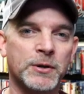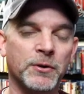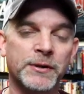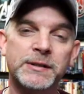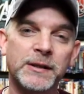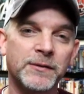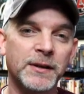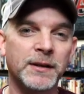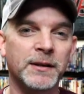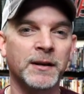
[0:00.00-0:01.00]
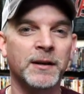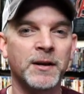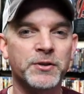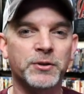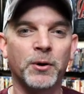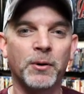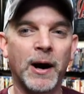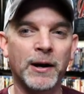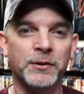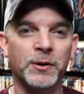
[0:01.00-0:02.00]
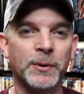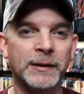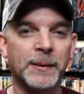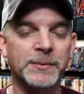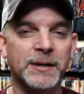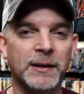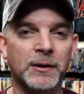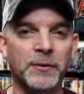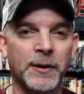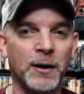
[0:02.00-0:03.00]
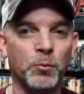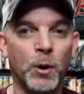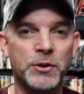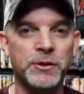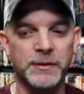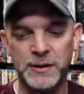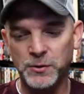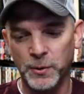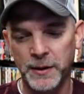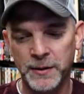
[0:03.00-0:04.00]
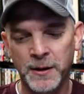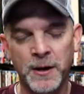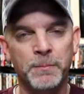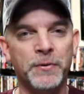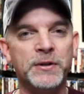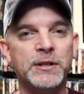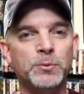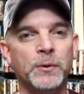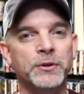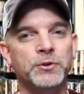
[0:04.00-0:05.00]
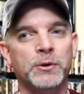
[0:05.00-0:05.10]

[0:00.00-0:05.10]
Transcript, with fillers: what's on the T V. So I do end up sitting around watching this one. But this is one that